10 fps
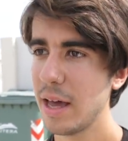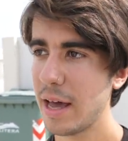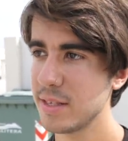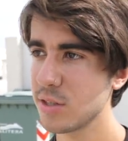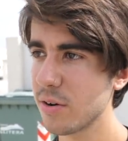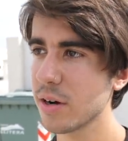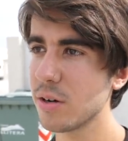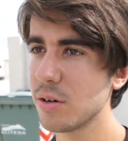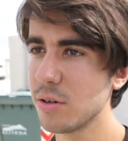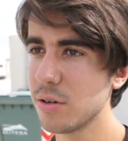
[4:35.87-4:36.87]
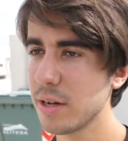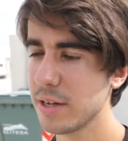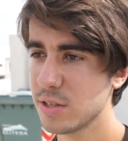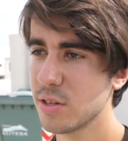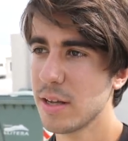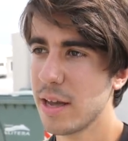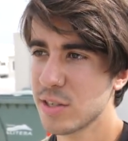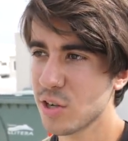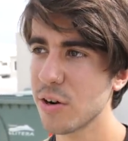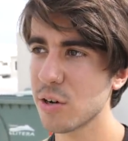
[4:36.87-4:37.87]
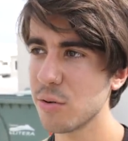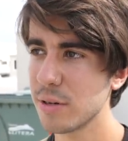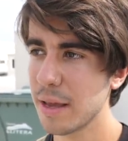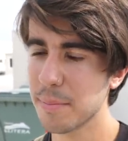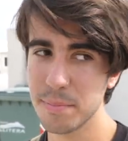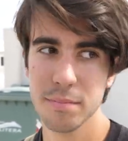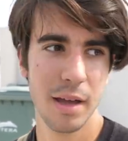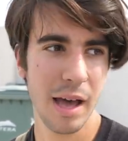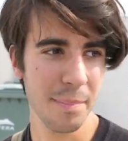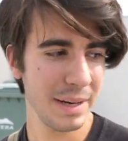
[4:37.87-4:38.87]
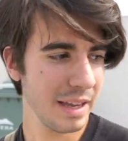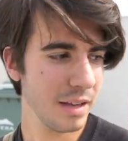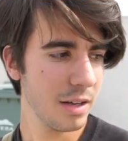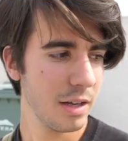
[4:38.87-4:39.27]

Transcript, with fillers: a historical historical like happening.